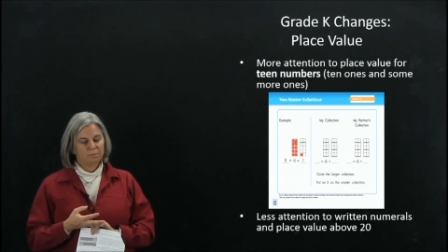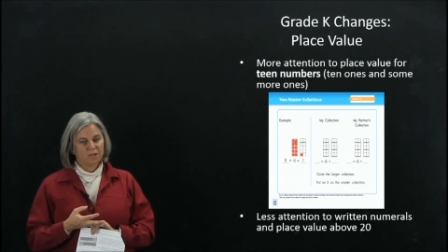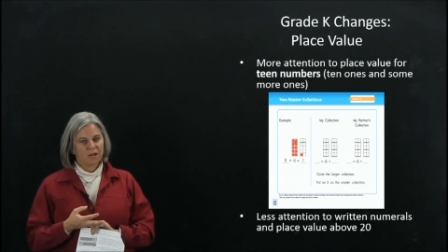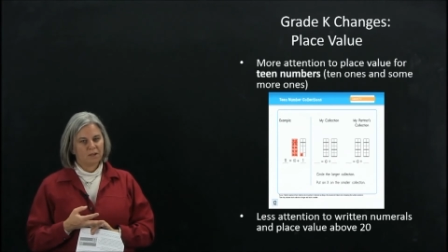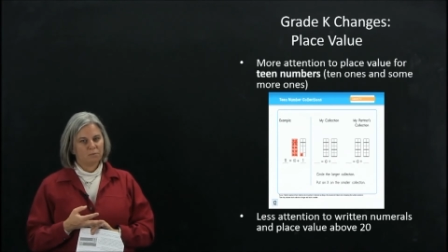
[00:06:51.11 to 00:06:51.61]

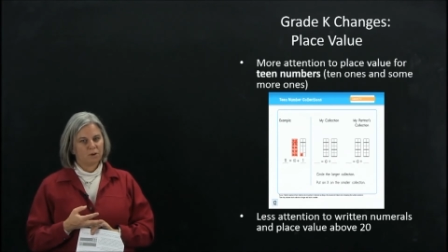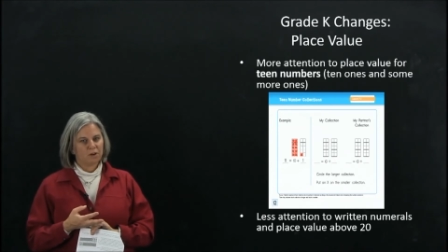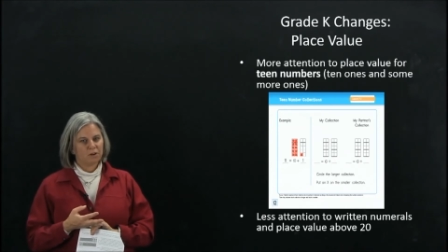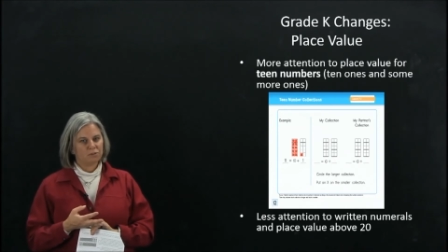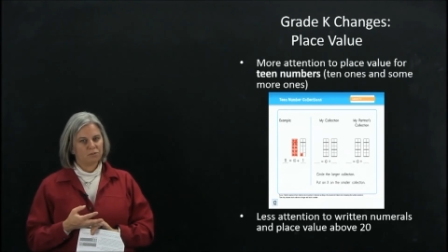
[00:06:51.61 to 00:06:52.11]
beyond
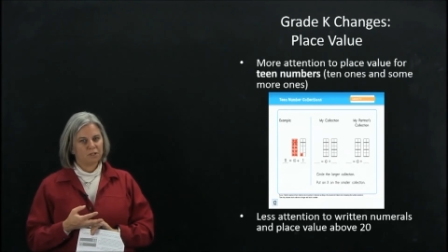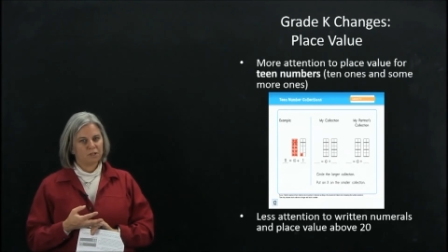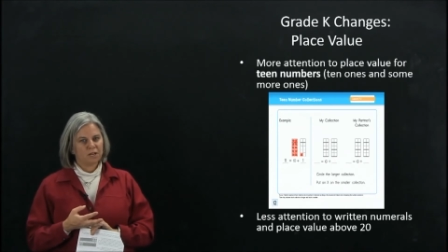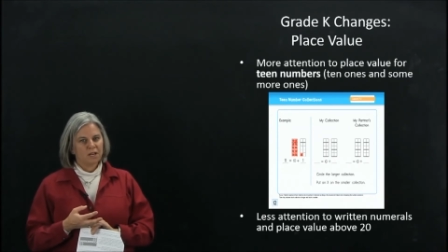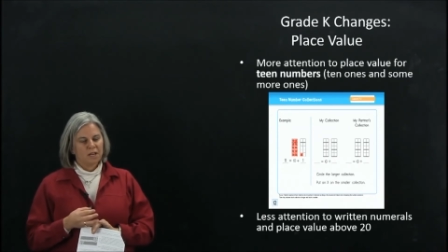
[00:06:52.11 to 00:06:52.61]

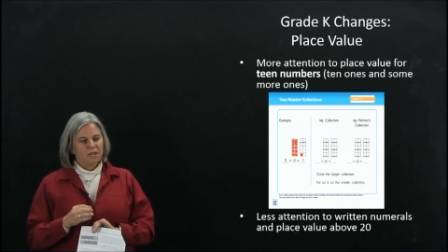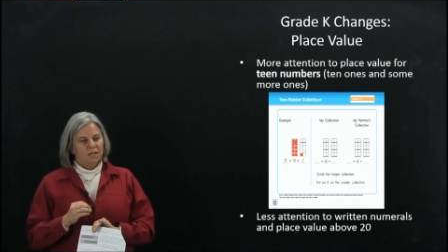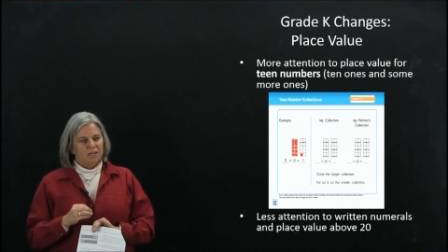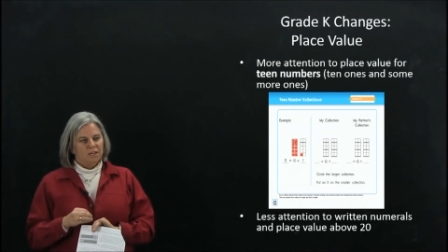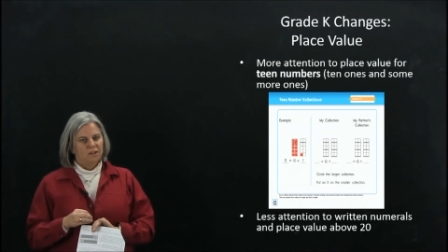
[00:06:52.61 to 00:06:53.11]
100.
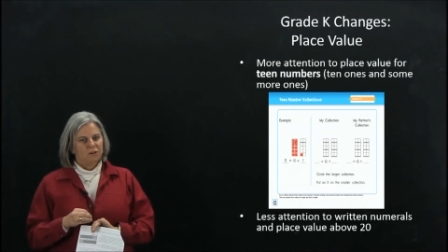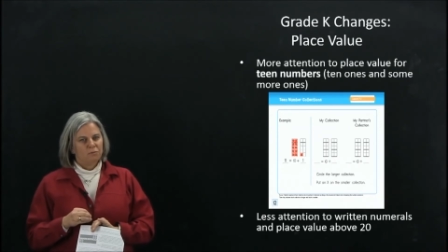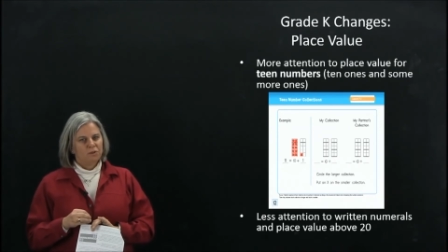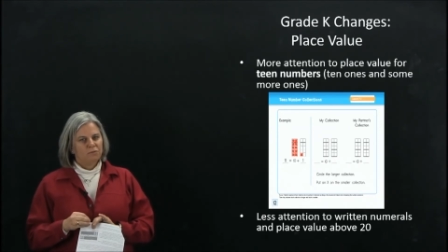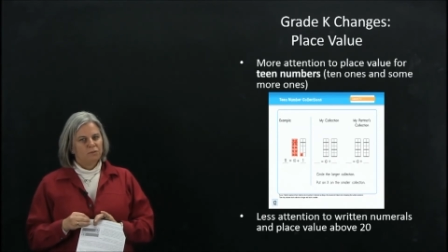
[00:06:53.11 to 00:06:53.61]

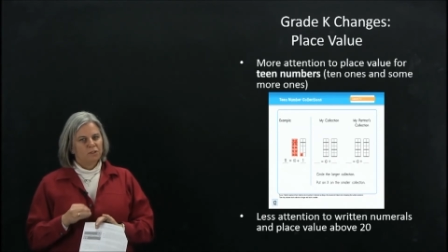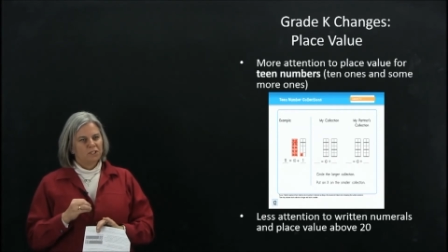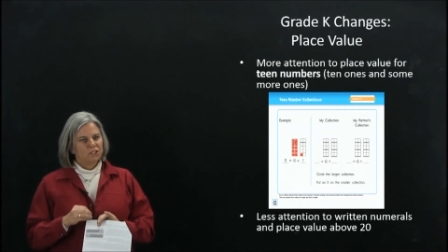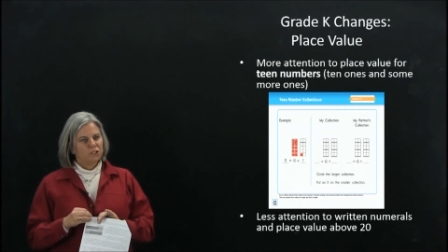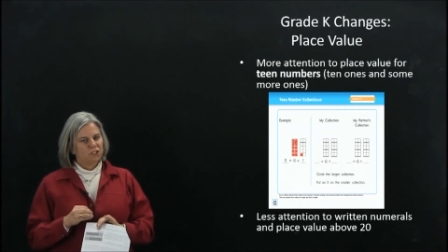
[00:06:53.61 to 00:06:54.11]
Here we've
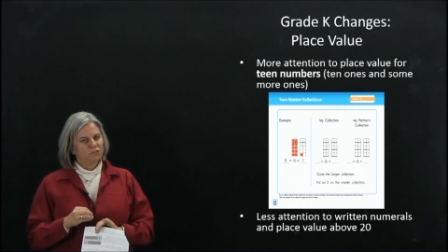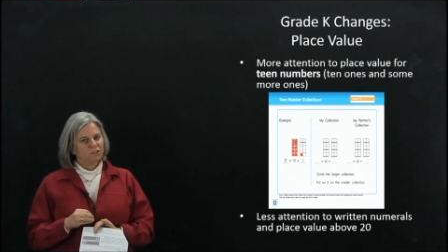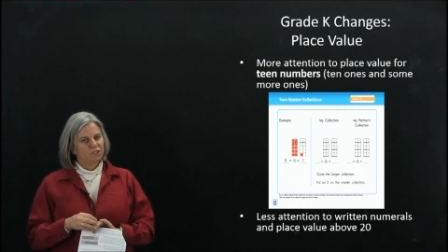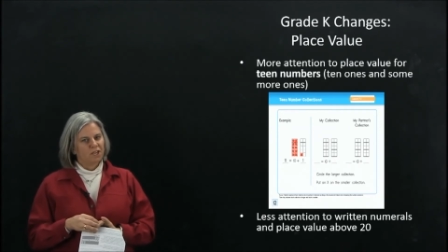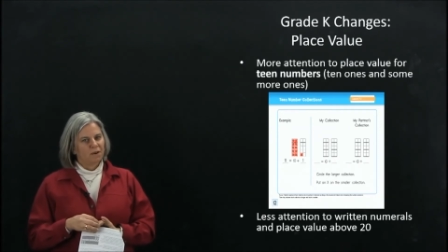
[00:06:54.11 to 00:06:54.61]
really
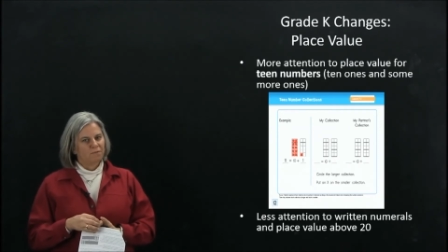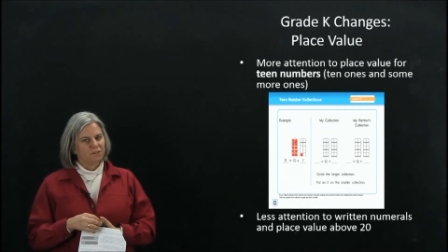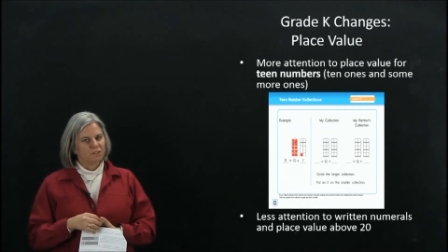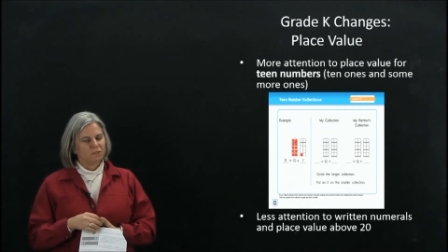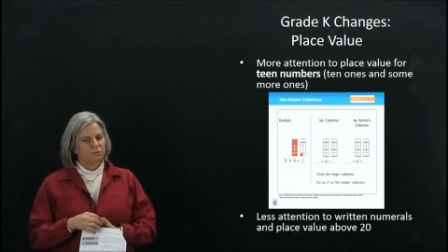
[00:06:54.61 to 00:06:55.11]
shifted the
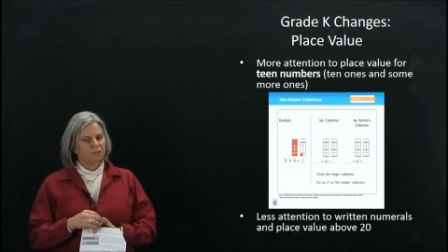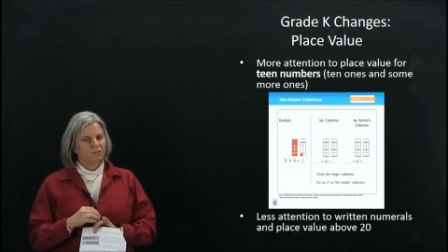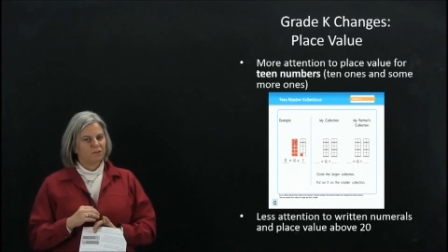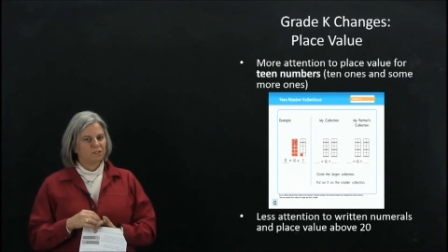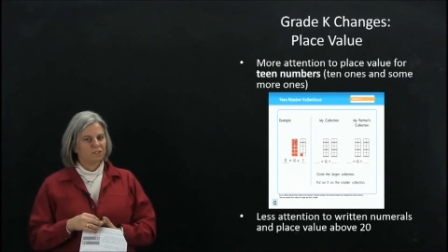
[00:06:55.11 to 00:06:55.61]
emphasis. We
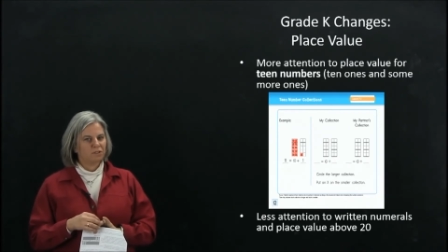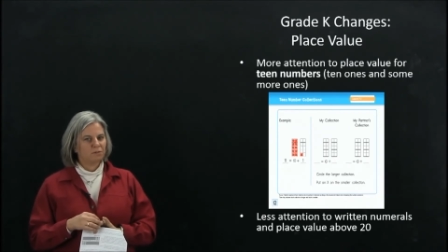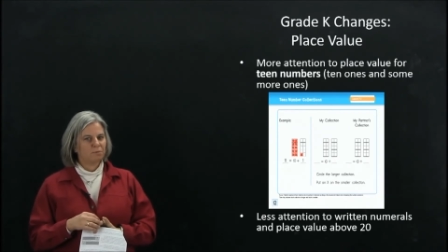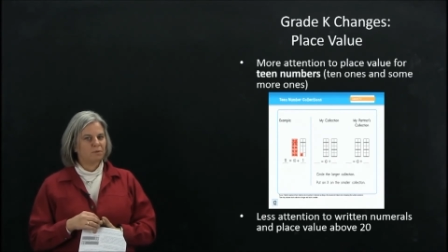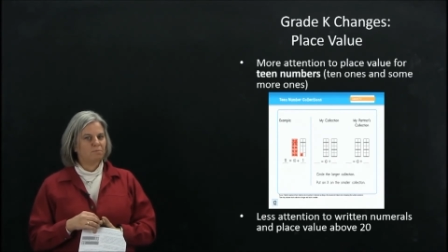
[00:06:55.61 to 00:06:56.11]
give considerably